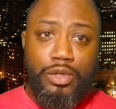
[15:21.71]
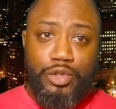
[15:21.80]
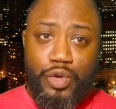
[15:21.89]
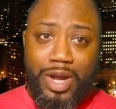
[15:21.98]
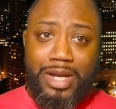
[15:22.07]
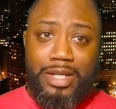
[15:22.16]
you
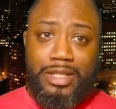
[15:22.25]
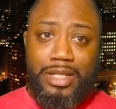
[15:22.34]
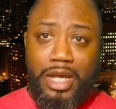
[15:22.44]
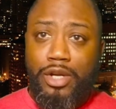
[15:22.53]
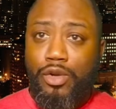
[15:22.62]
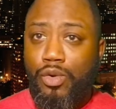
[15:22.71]
know, try to
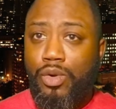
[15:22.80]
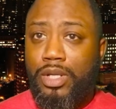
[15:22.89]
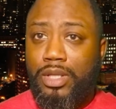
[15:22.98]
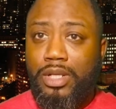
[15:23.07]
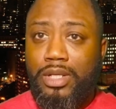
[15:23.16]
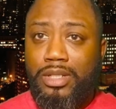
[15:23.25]
take
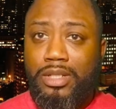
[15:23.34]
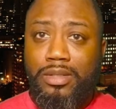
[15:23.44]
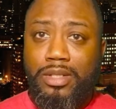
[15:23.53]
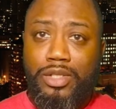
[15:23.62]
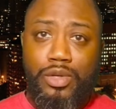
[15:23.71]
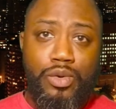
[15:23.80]
on
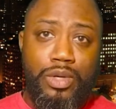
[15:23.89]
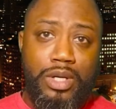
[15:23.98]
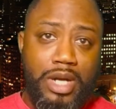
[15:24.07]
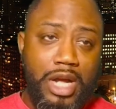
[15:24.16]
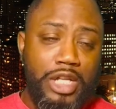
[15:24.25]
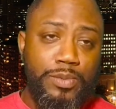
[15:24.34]
this this
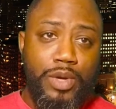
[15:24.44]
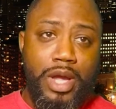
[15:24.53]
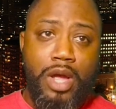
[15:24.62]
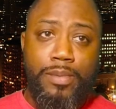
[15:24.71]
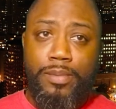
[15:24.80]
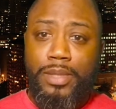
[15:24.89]
whole
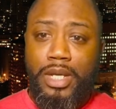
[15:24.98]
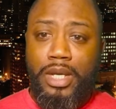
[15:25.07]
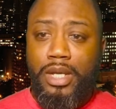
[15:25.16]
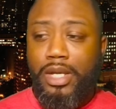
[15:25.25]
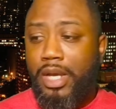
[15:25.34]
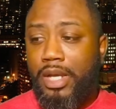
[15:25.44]
gospel album
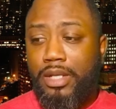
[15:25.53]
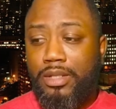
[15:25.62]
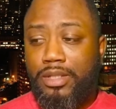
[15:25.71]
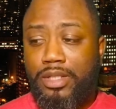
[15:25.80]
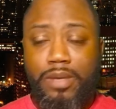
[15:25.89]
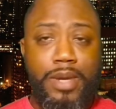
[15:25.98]
thing,
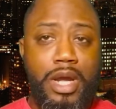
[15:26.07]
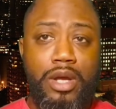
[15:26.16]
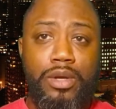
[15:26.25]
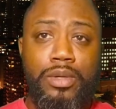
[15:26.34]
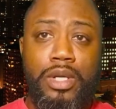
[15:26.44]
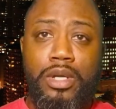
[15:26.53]
and
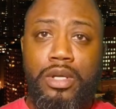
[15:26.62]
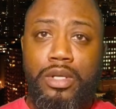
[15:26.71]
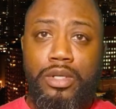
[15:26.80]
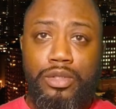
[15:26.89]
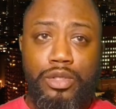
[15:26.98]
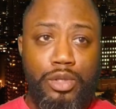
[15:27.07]
somehow
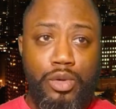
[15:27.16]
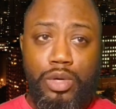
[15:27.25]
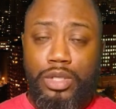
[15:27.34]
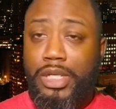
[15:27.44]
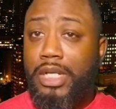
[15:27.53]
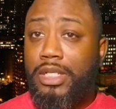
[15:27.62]
the
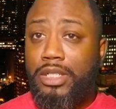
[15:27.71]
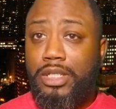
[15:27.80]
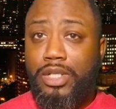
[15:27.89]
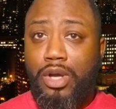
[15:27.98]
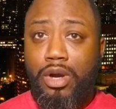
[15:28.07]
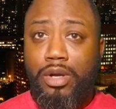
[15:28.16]
Lord
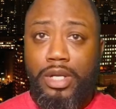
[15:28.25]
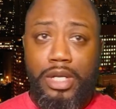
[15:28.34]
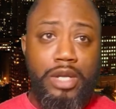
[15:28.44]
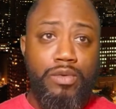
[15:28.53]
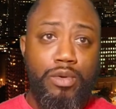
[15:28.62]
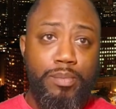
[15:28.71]
changes his
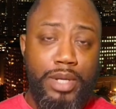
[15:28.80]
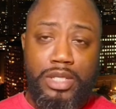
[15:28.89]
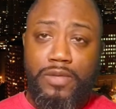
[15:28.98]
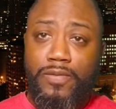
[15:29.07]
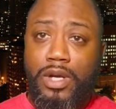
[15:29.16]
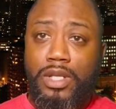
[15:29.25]
heart and he
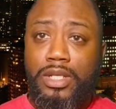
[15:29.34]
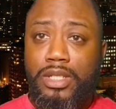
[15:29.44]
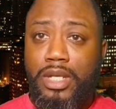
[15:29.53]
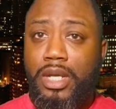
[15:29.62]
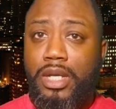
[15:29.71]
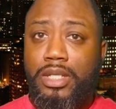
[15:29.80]
repents of all
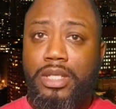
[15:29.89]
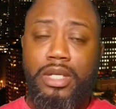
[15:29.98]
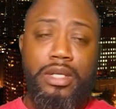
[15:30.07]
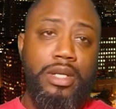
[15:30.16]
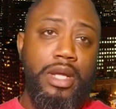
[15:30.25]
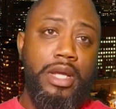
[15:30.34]
his
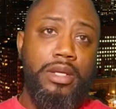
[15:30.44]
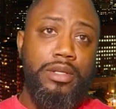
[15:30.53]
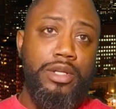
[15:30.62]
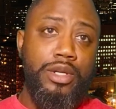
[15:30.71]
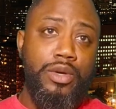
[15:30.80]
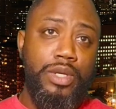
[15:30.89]
sins, and
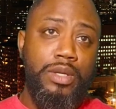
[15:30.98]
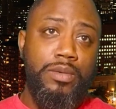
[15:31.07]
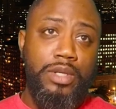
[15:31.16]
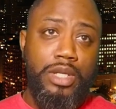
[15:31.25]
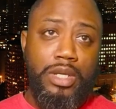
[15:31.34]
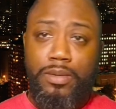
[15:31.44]
and you know
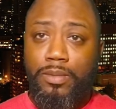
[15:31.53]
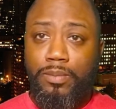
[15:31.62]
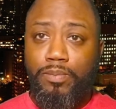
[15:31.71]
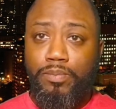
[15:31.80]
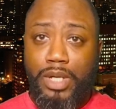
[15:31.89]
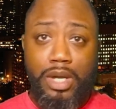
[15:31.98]
he
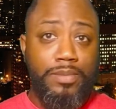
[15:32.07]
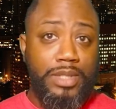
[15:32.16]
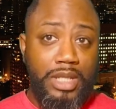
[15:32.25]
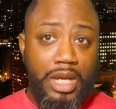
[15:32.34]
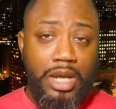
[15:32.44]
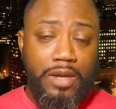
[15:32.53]
he
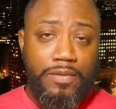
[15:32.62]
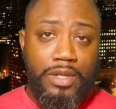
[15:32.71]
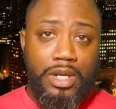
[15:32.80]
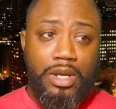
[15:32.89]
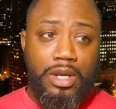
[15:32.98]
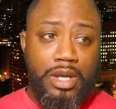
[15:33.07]
becomes
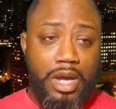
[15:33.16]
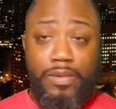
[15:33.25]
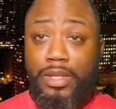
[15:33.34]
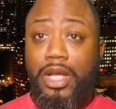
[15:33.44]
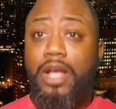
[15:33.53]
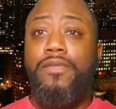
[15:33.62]
saved.
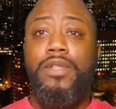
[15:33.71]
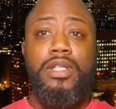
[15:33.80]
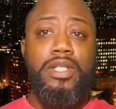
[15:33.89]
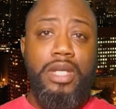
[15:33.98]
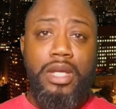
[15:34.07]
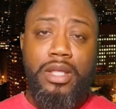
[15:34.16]
I would
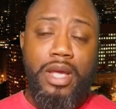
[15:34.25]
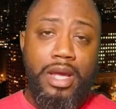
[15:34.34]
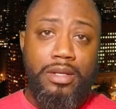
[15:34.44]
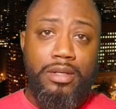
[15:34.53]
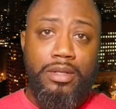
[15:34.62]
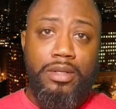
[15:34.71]
love to see
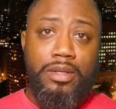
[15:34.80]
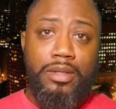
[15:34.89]
that,